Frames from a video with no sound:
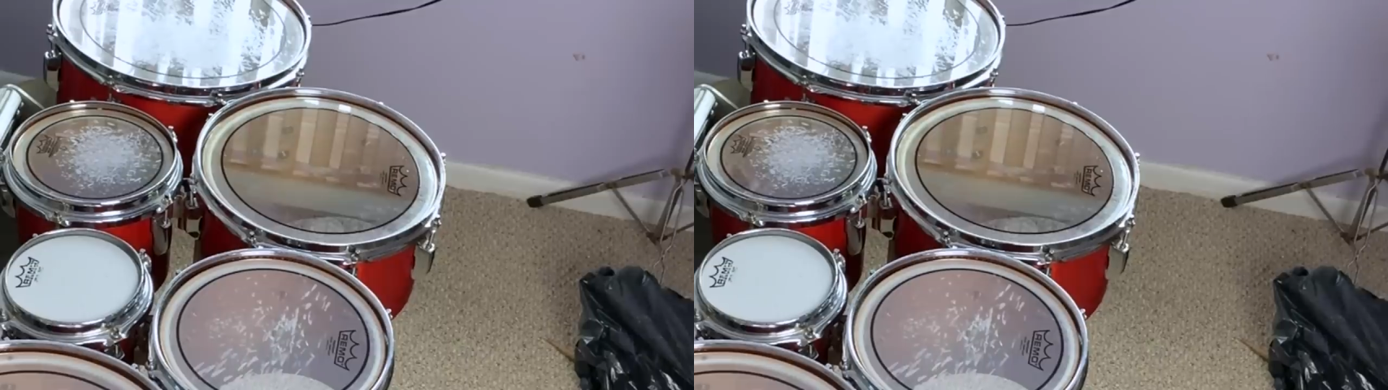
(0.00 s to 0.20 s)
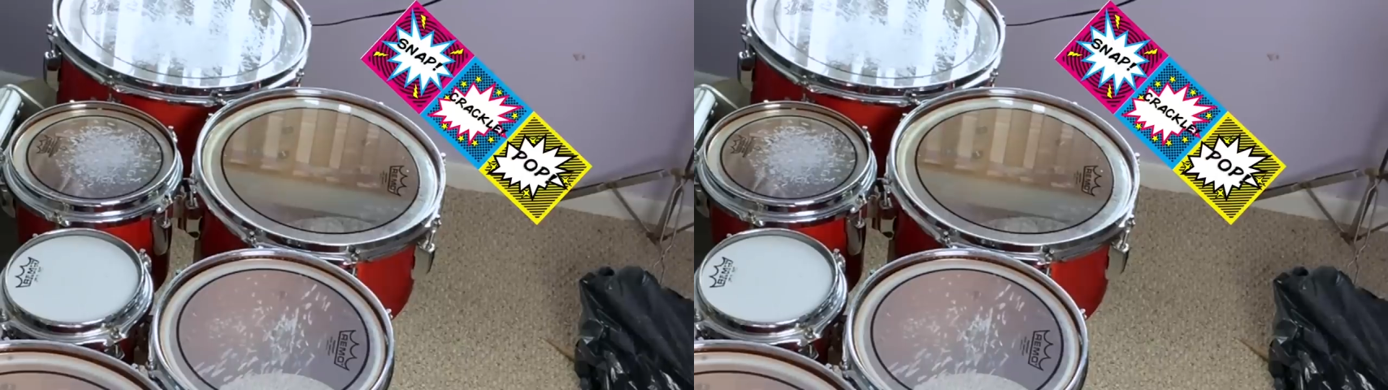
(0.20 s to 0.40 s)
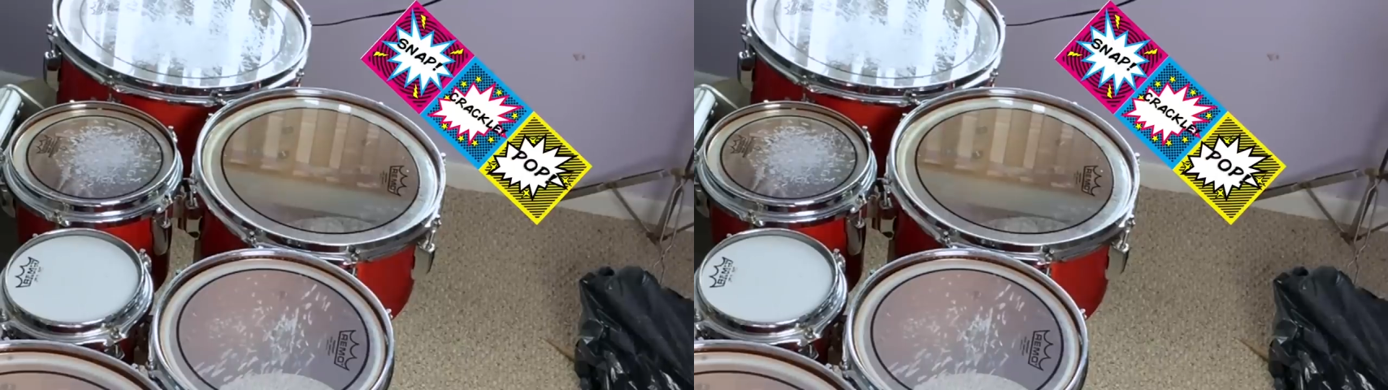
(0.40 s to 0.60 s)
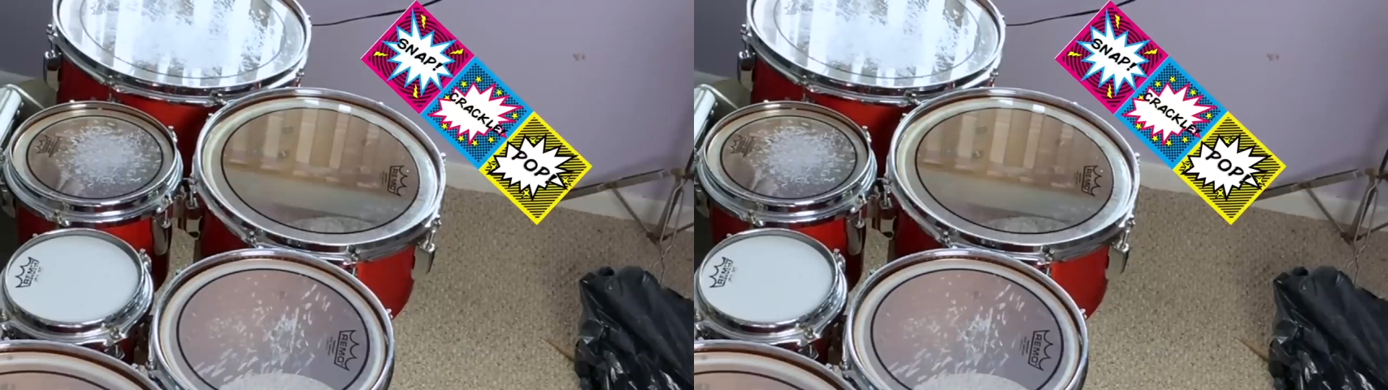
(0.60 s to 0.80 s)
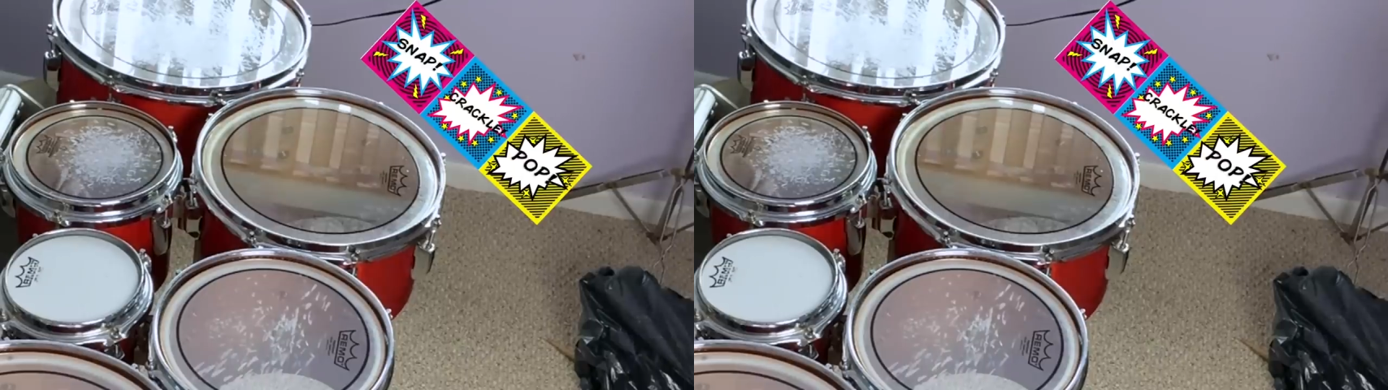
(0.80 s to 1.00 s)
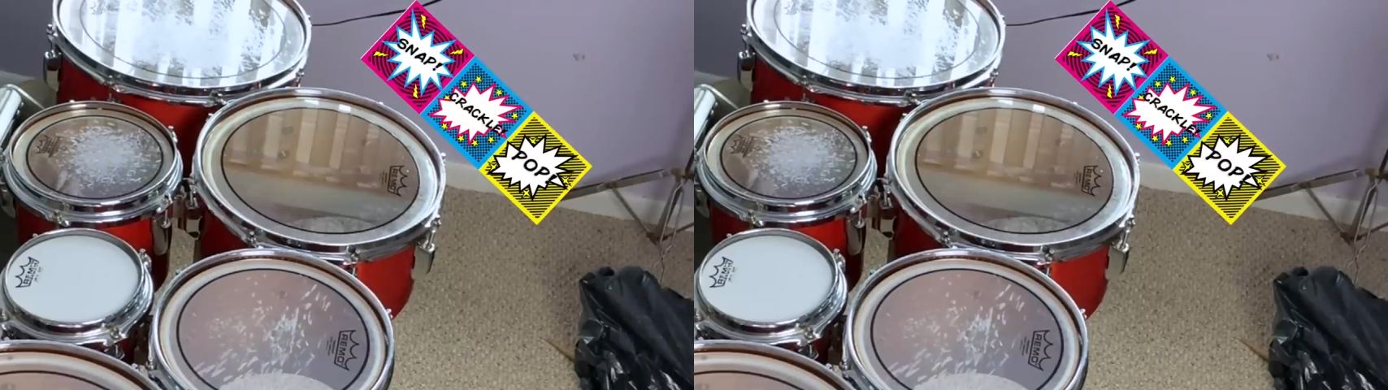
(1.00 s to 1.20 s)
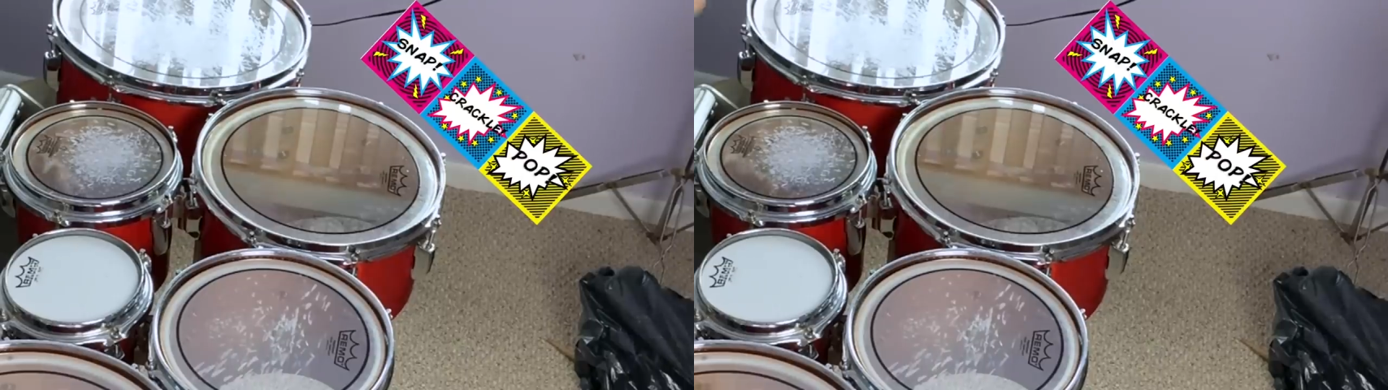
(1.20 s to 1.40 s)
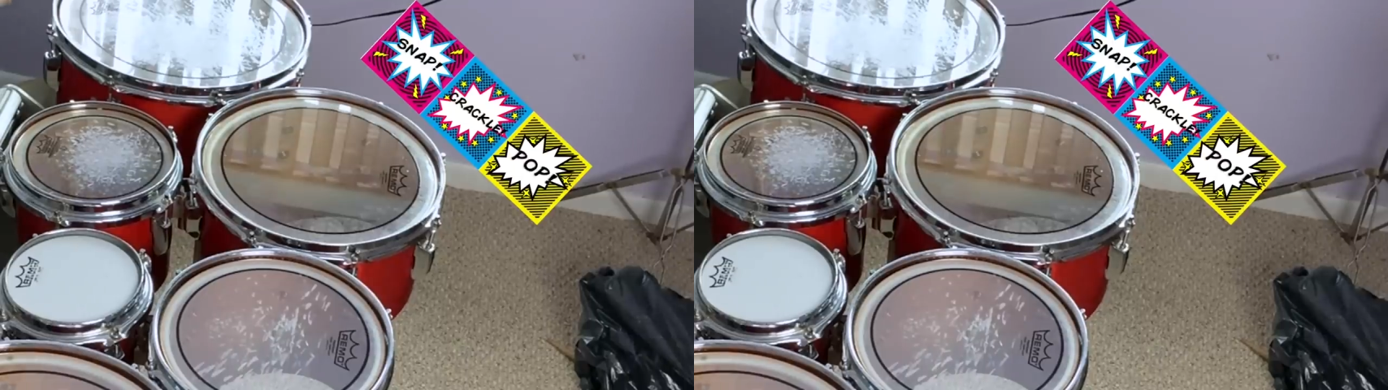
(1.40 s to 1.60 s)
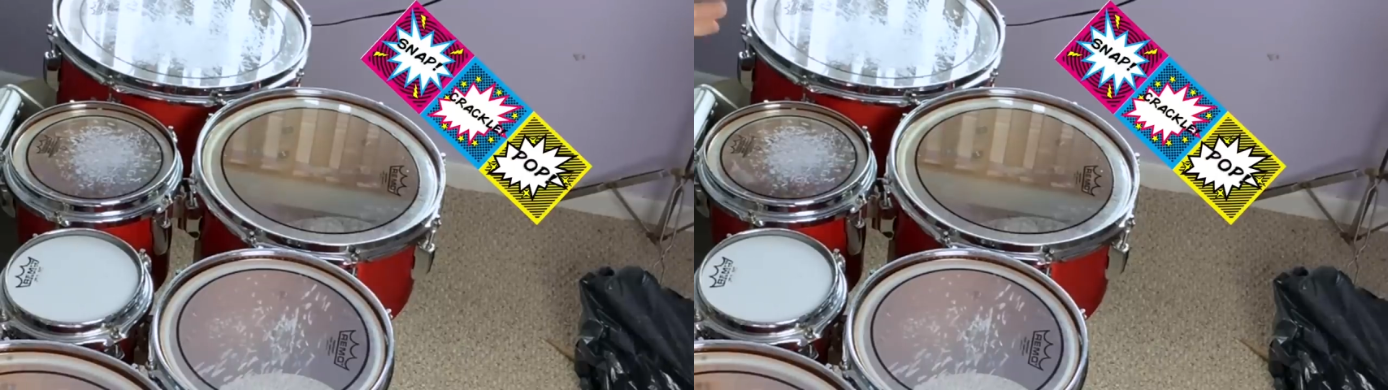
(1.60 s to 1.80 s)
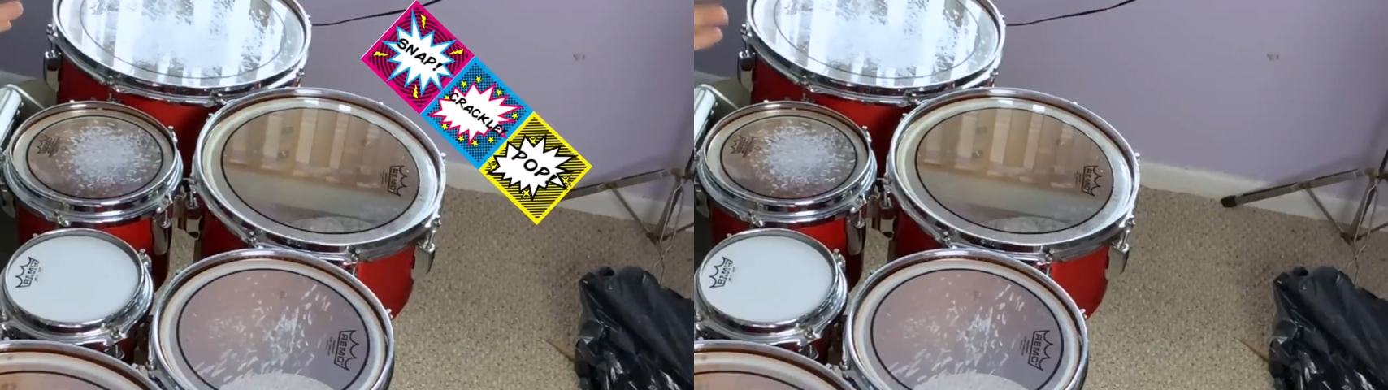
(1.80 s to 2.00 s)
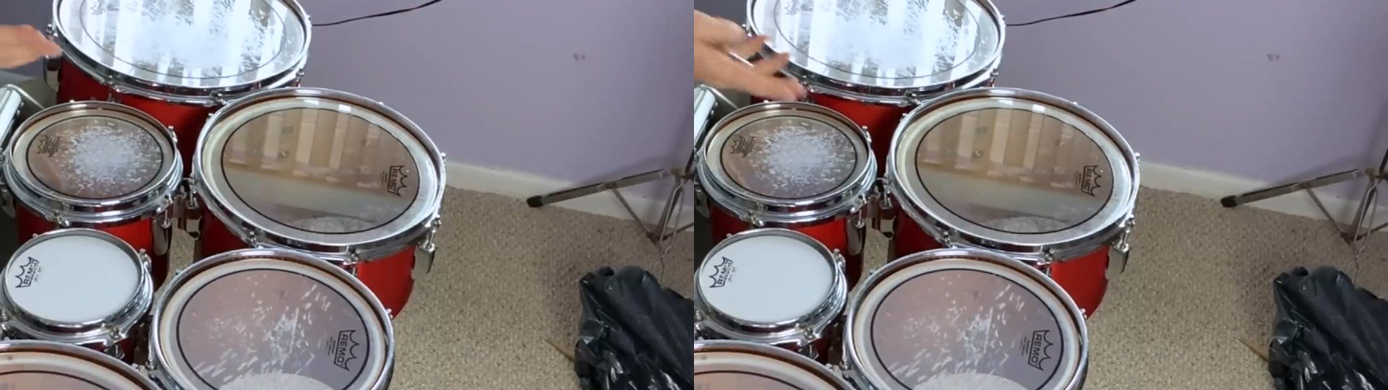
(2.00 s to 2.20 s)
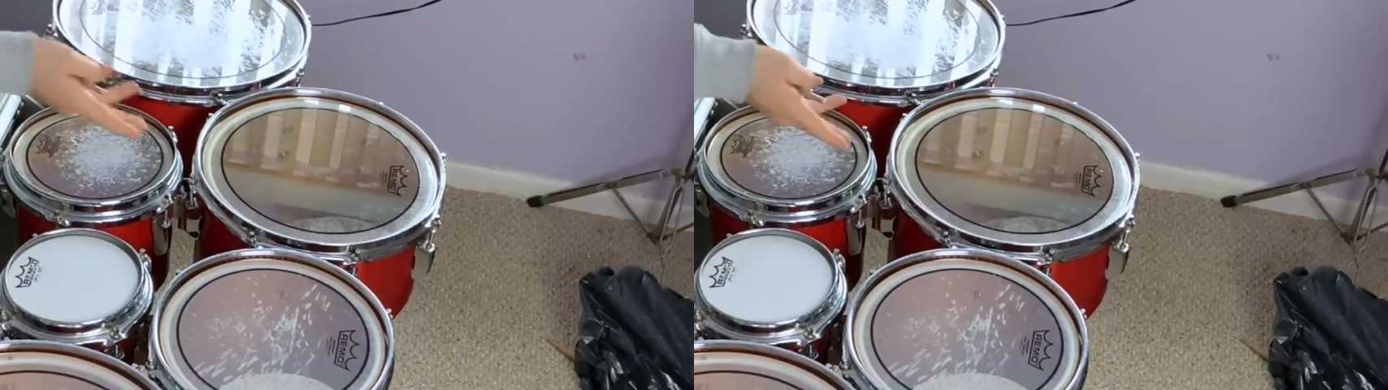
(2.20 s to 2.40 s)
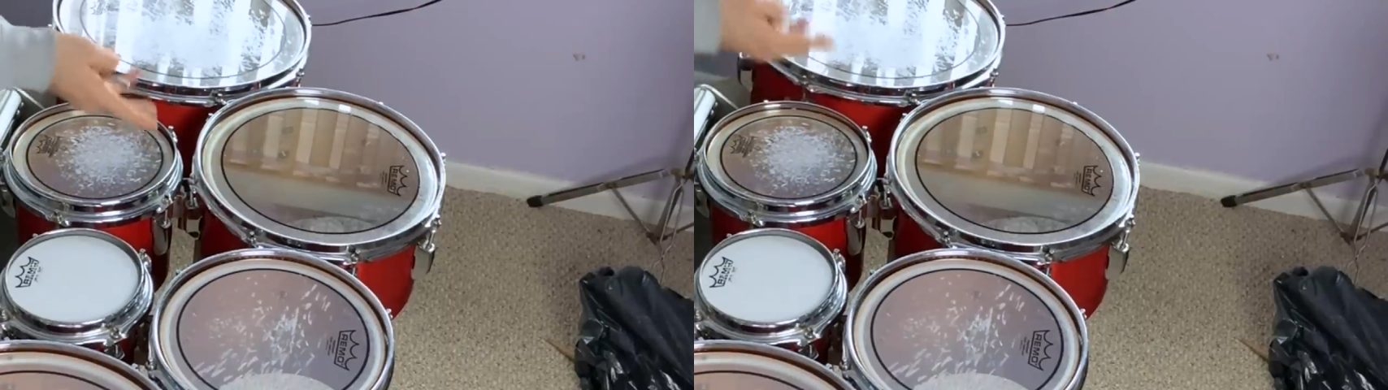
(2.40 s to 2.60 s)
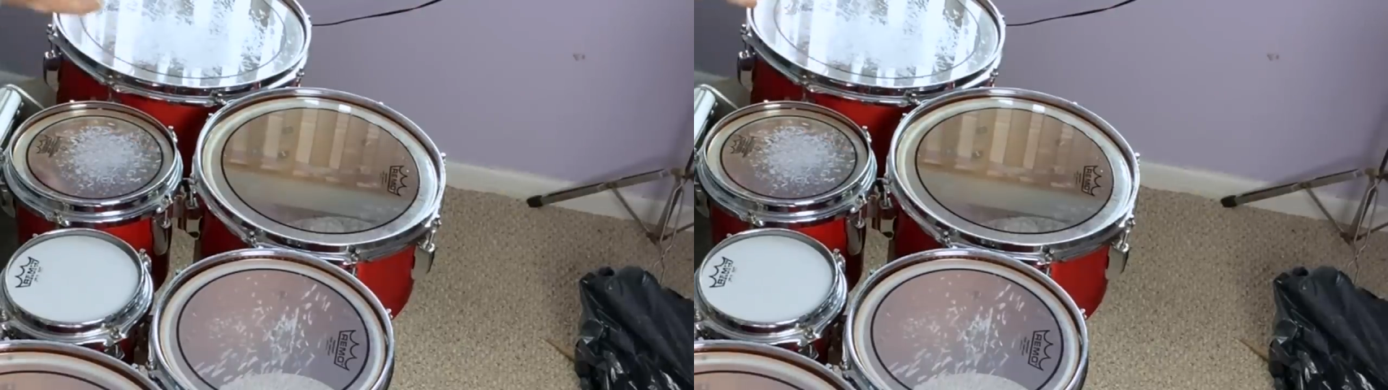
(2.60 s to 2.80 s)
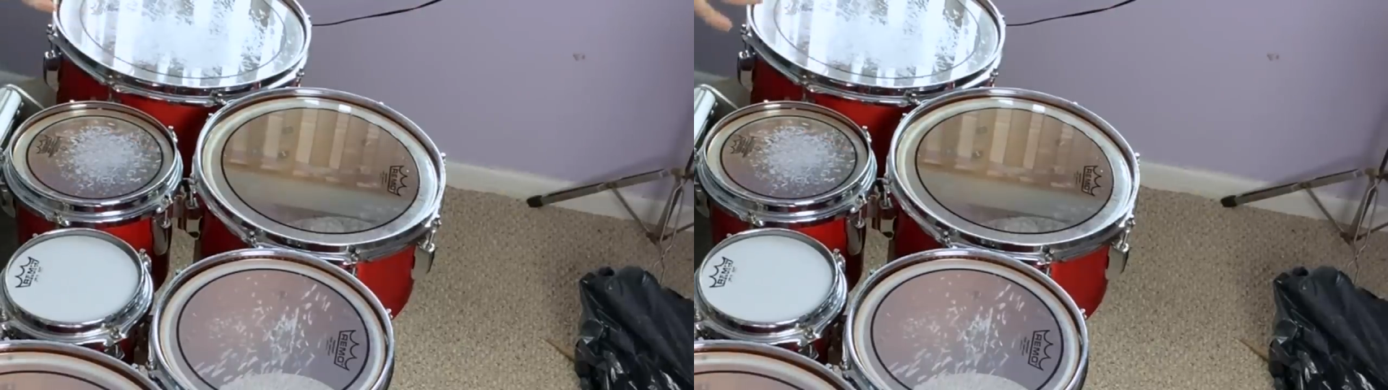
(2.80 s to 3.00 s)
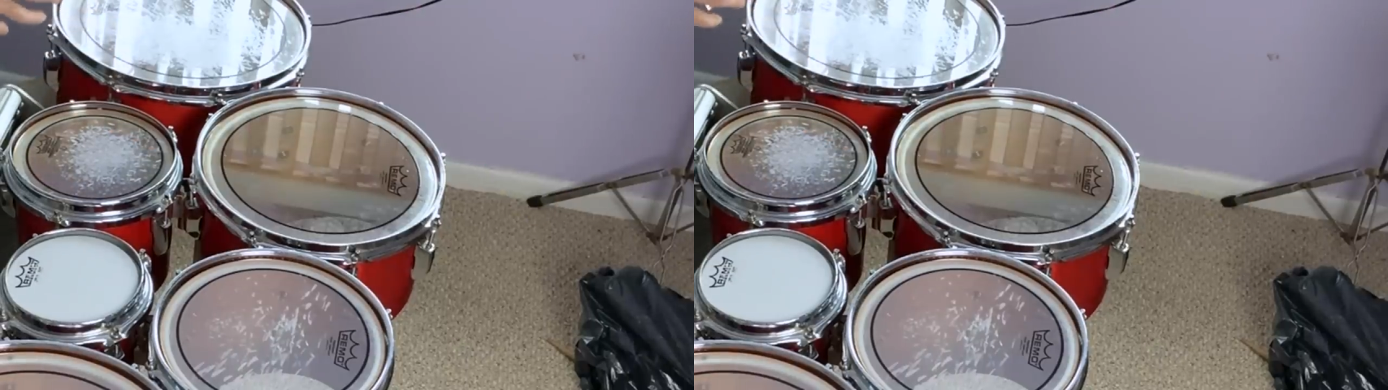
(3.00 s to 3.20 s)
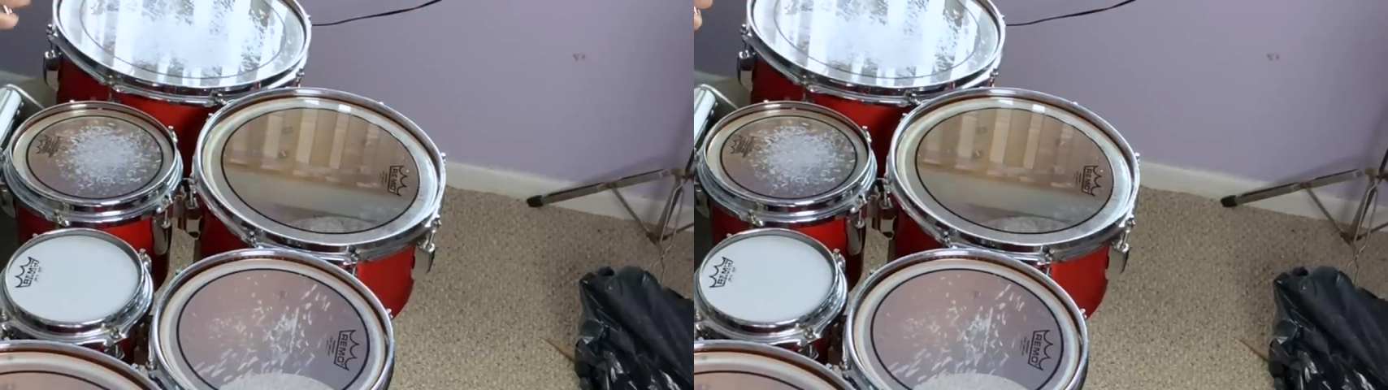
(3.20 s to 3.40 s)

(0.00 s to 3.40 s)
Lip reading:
(no speaker visible)